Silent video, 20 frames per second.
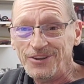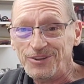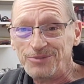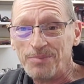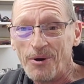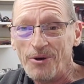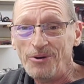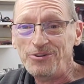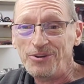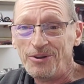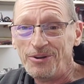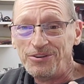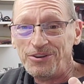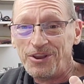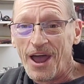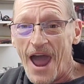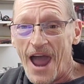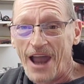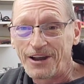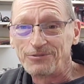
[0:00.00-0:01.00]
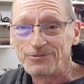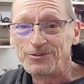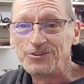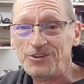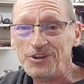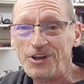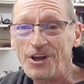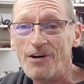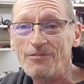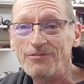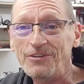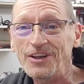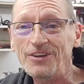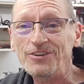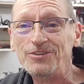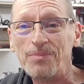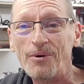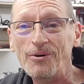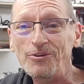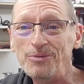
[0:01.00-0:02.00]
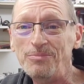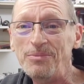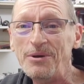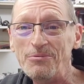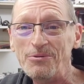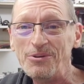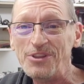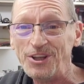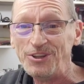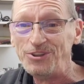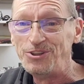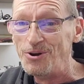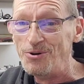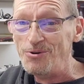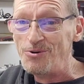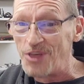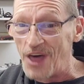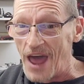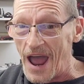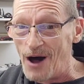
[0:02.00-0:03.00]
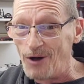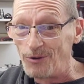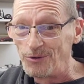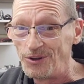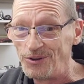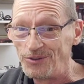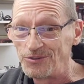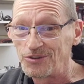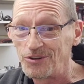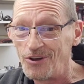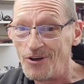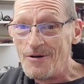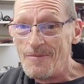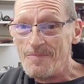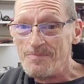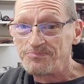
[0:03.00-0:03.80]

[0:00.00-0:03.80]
is the accuracy of it is supposed to be within 2 thousandths,